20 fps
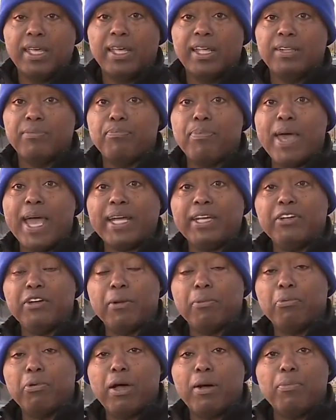And back here
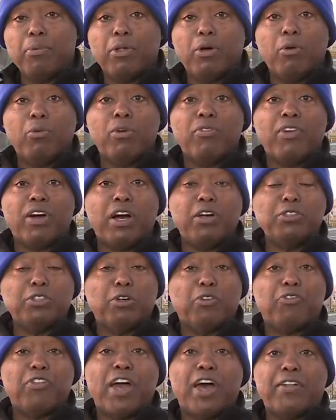in Pueblo, we've
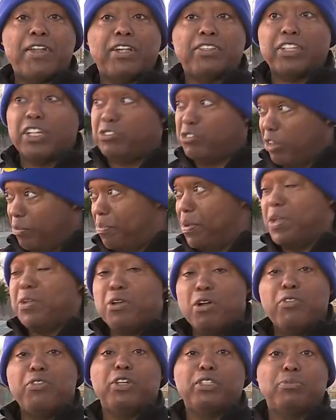also found out since we've been
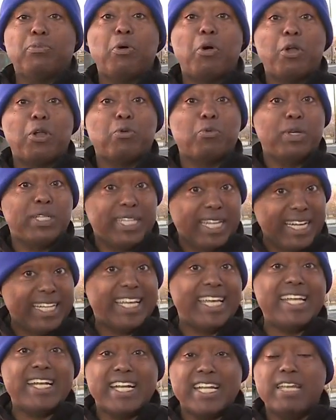here this morning, we did
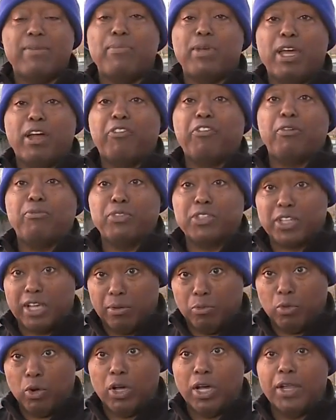get an email from
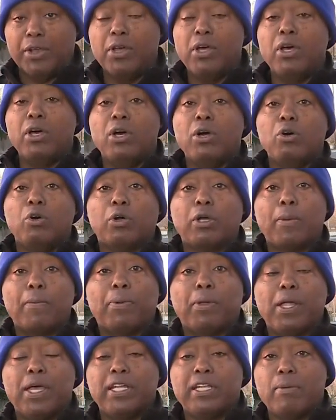someone who
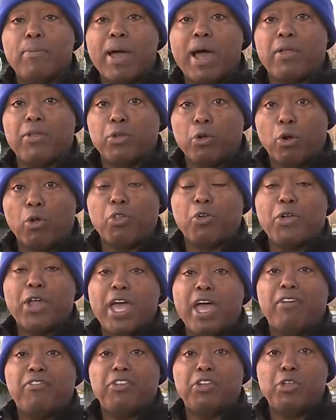complained about Northern
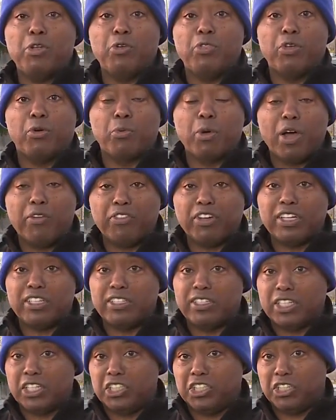Avenue and the rough
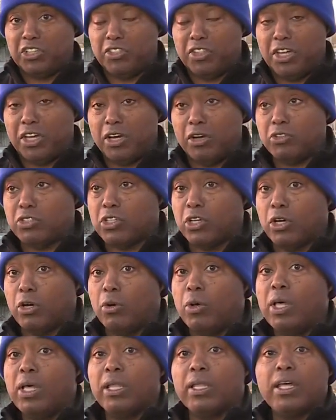condition there.
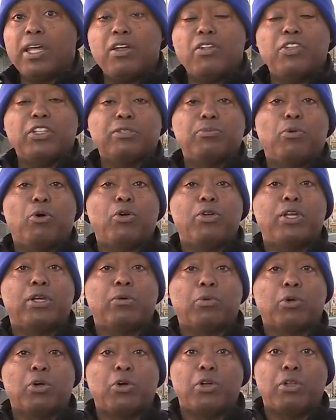So later this morning,
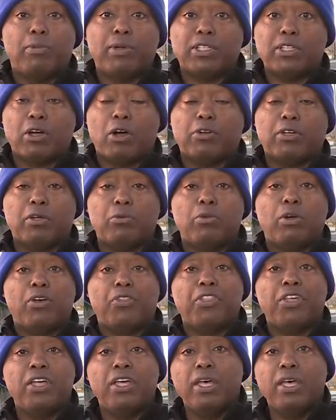we're going to be talking with
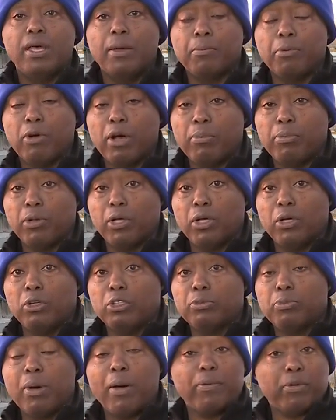
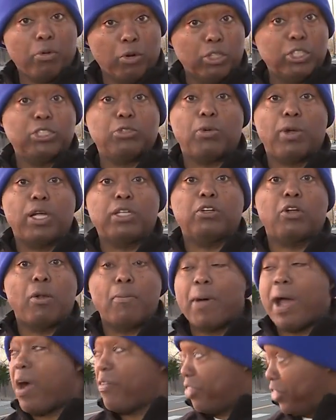Pueblo's Public Works Director
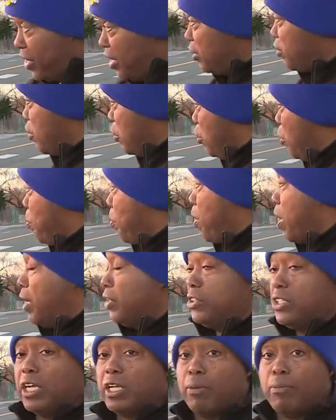about this new
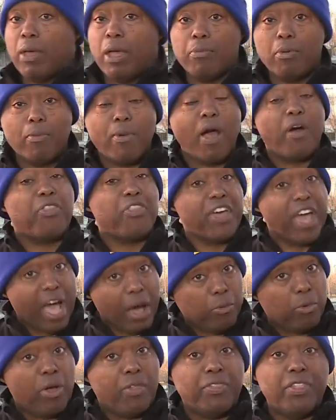project and maybe about
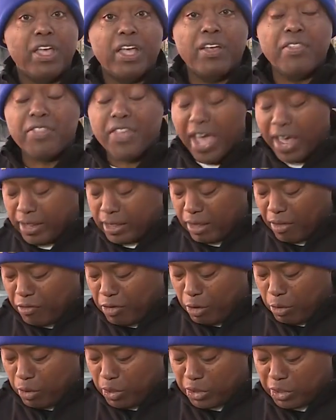that one that the
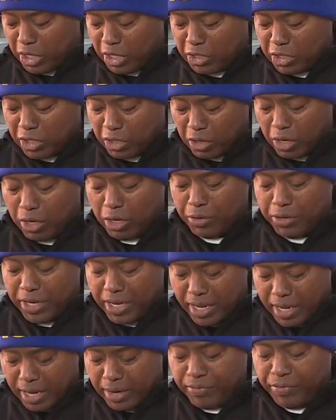viewer just called
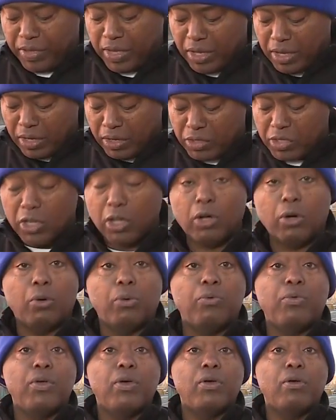in.
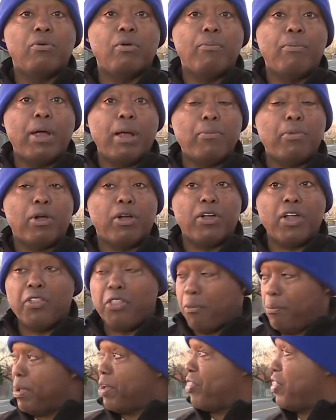So remember,
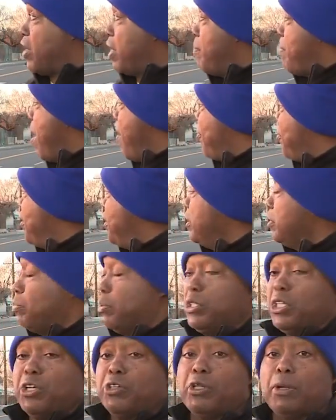another big thing about this
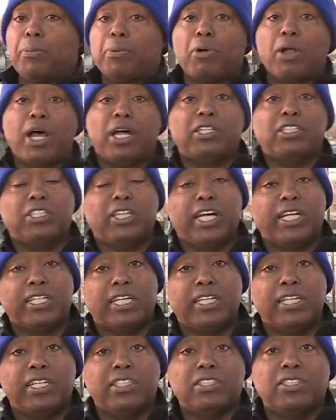particular project
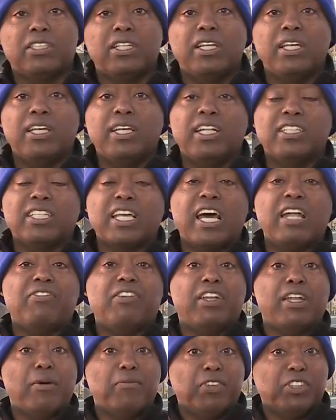is it's kind of
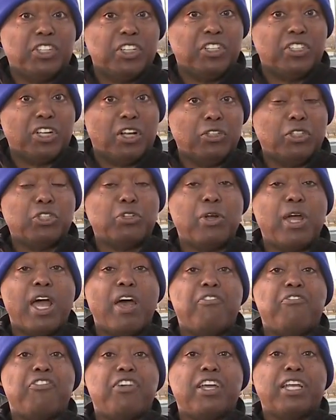an emphasis on
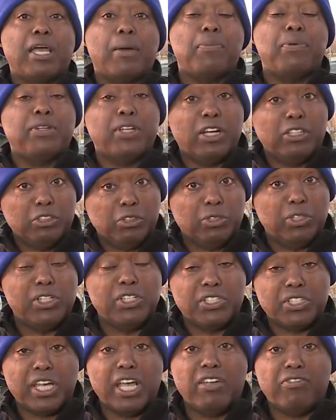traffic and pedestrian
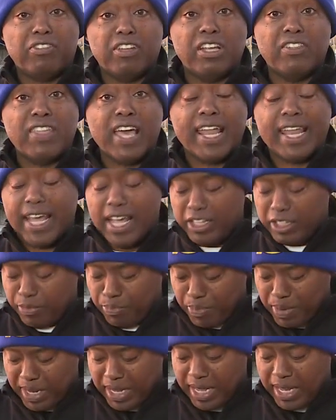safety, and that has
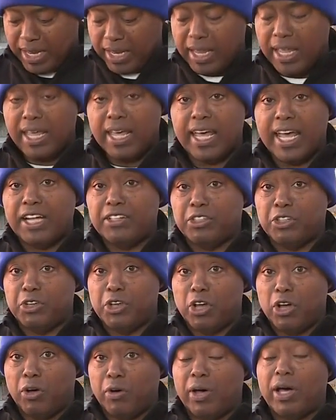been, as you
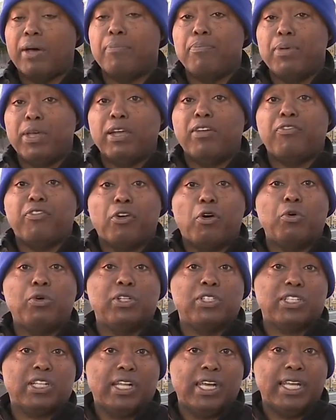know, a big
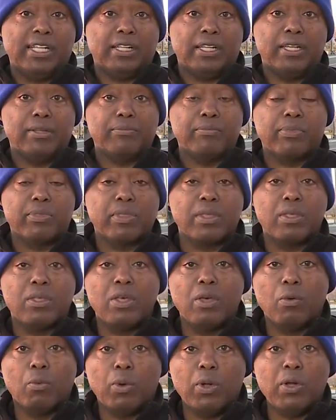focus lately.
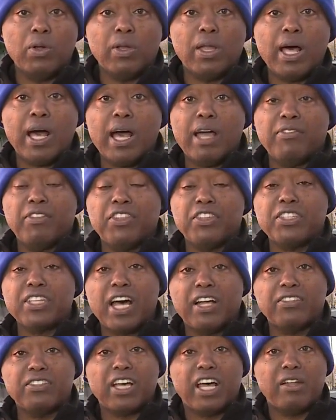We are live on the
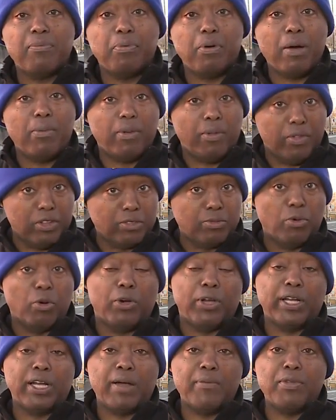south side of Pueblo this
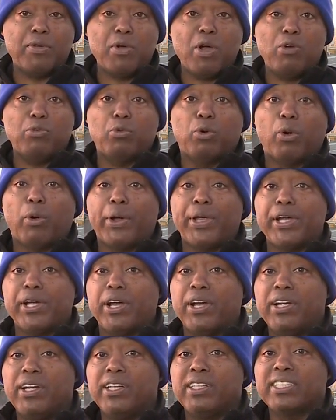morning. I'm the Road Warrior,
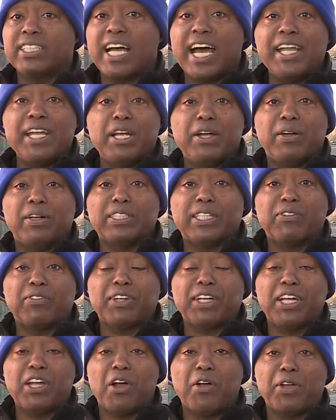Scott Harrison for
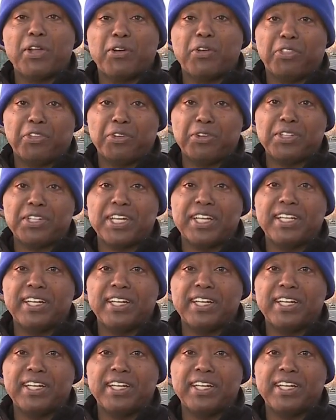KRDO 13.